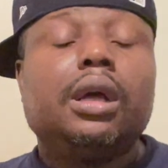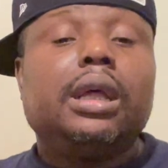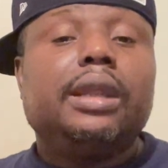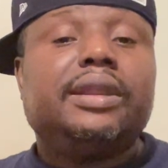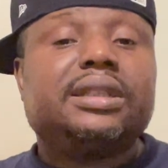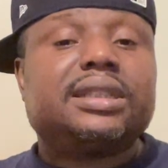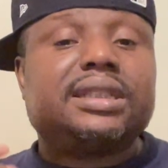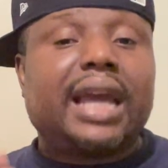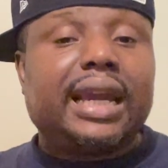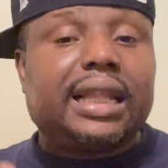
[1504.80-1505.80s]
the
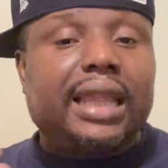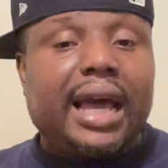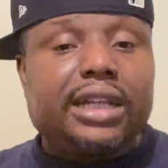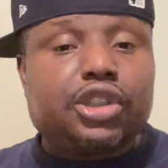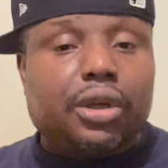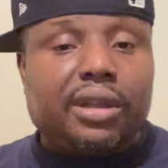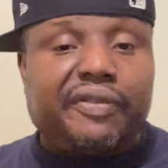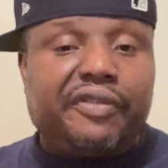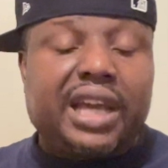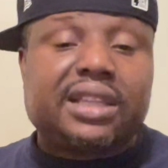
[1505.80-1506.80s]
psychological
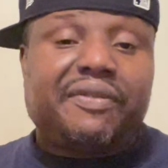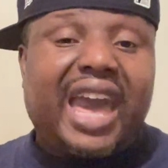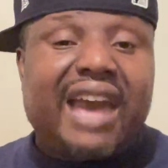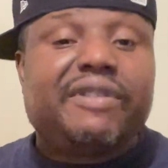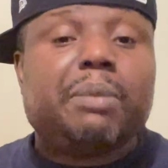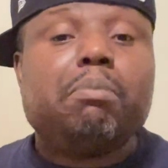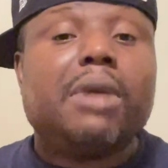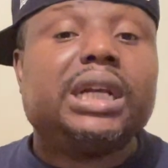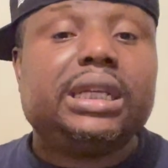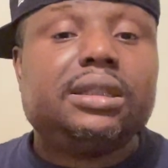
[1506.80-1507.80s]
effect of having
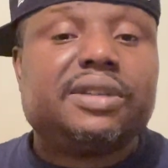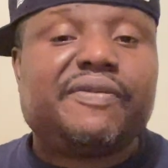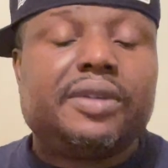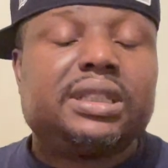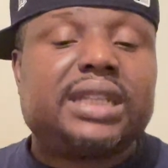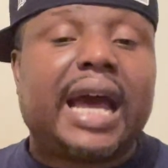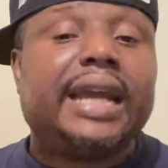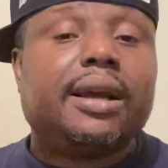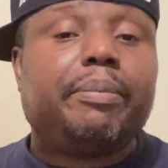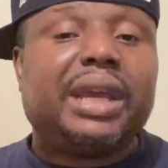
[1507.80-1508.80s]
money
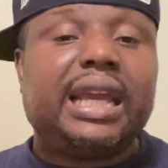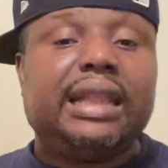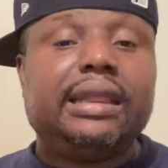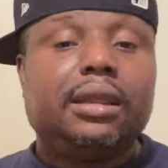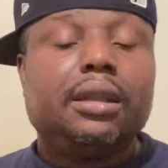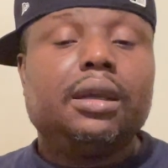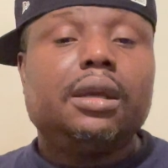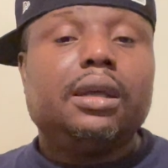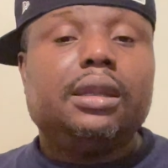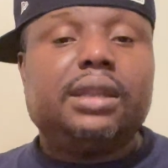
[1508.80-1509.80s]
tied up in
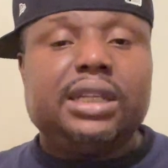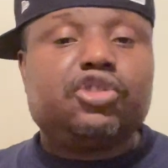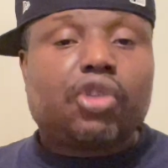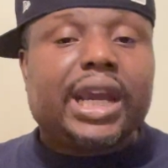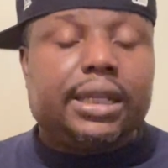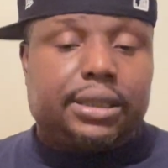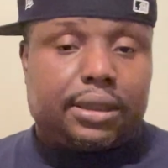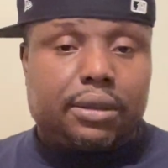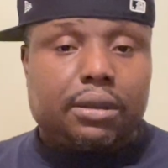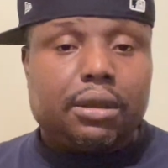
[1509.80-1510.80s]
these
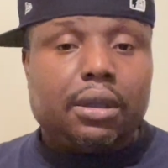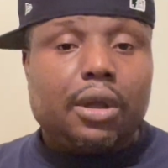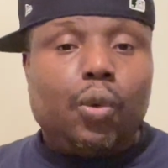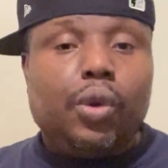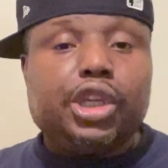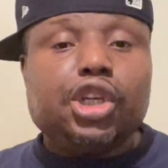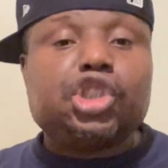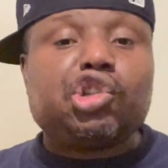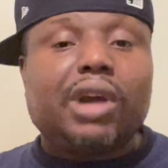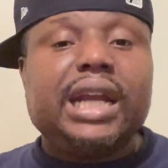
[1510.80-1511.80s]
trades. When you're
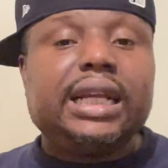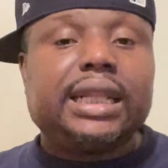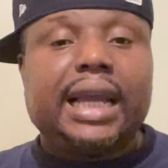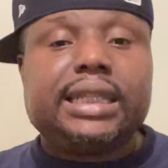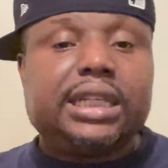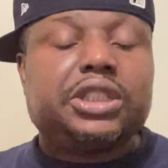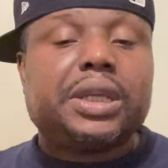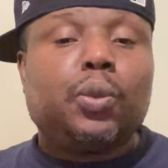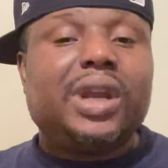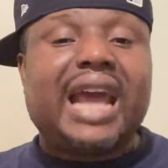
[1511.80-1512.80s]
trading like this
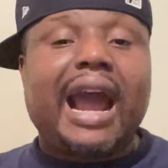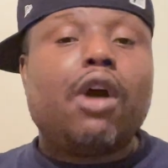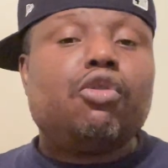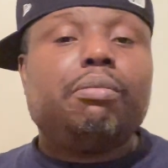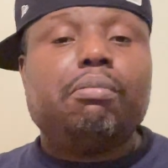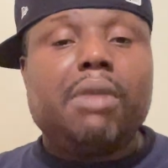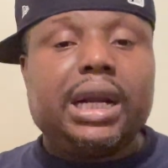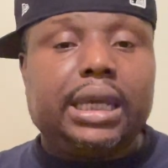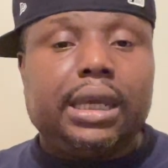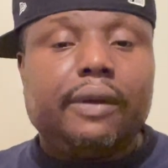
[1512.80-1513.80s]
without
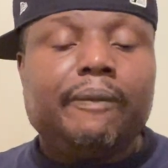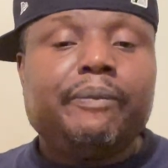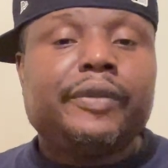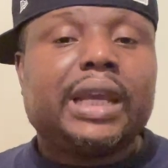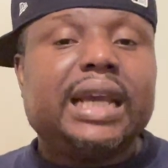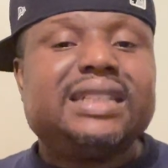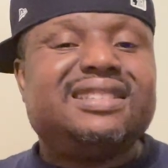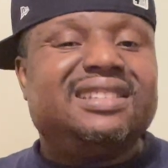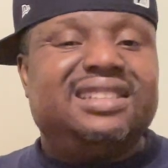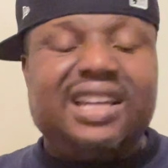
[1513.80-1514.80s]
money, it's
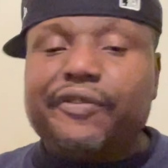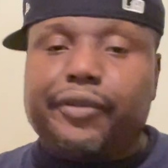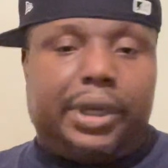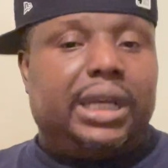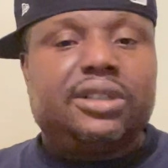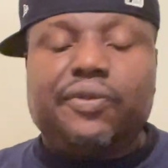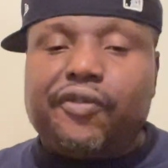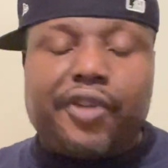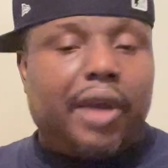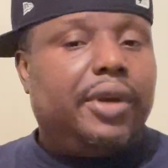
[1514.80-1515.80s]
different. It's
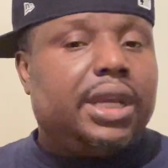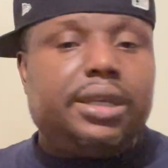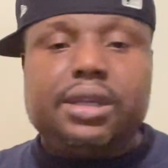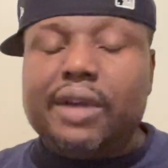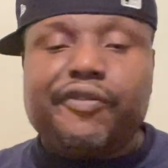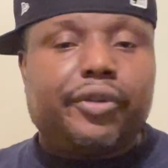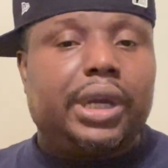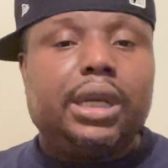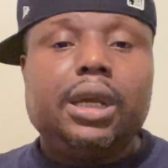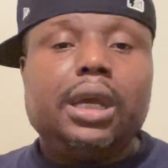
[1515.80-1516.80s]
very
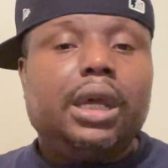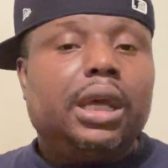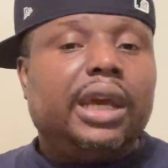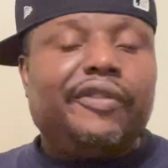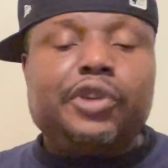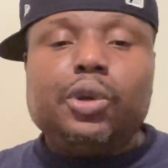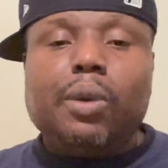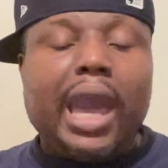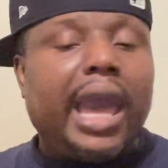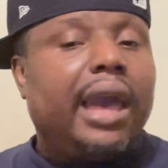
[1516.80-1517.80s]
different. If you
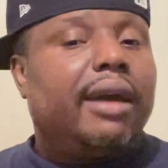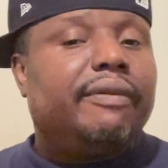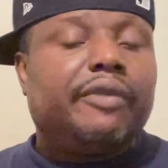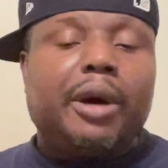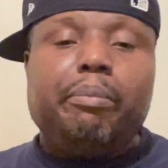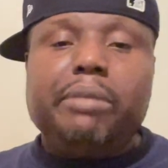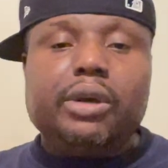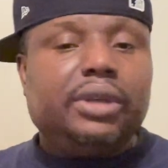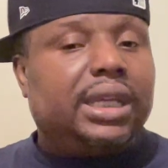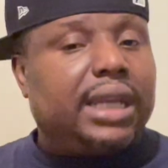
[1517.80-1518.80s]
have $1
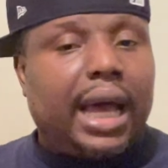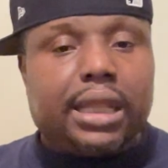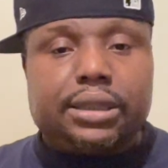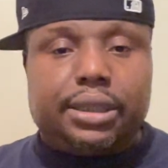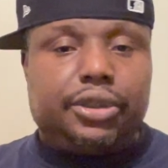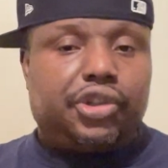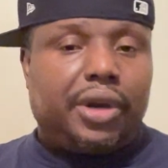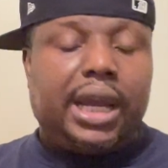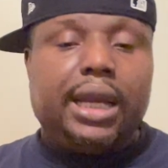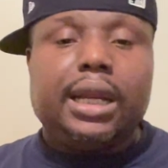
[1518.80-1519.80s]
million in a
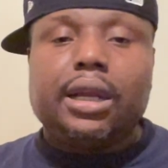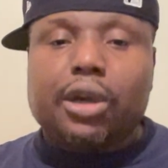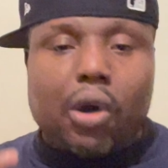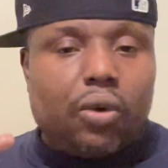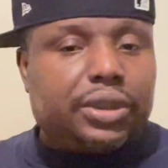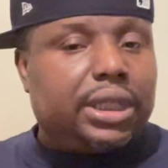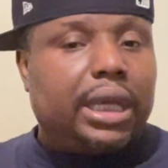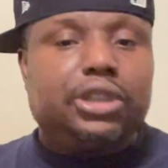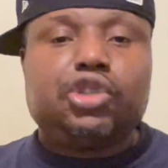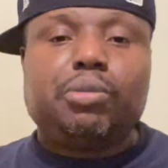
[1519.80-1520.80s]
trade and it goes
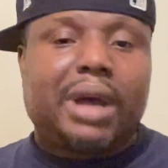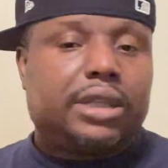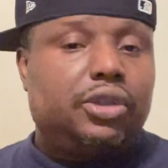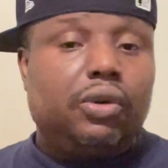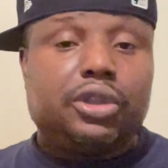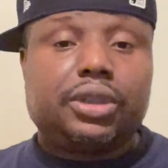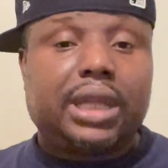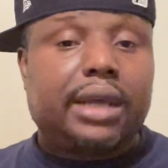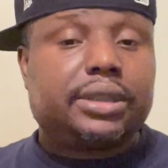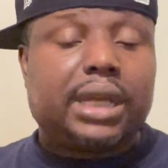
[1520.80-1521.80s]
against you by
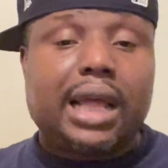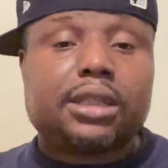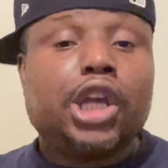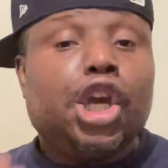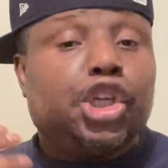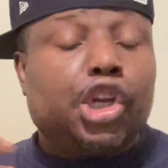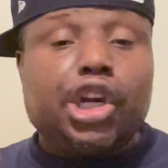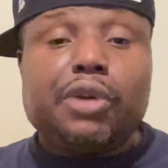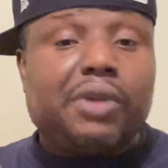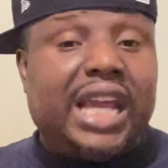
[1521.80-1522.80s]
$200,000, you're
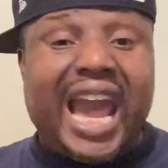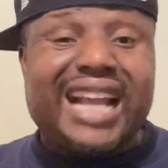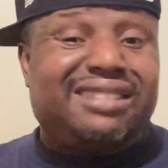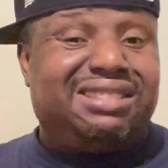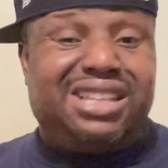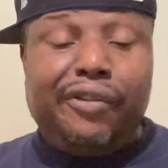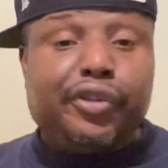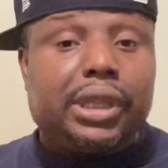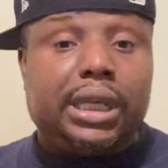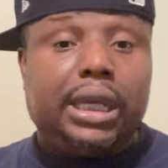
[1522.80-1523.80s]
going to react
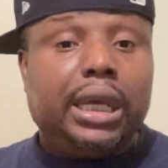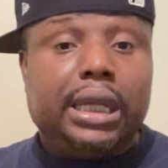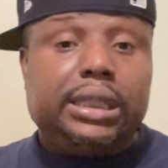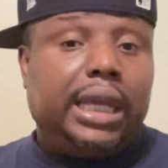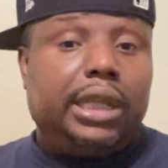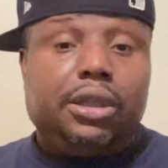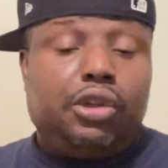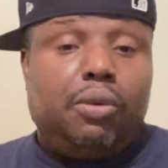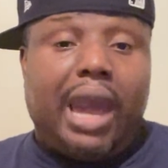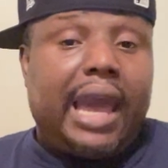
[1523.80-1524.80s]
differently than
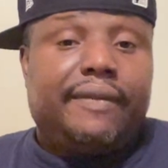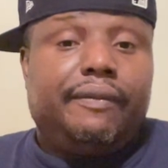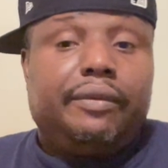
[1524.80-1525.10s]
you have.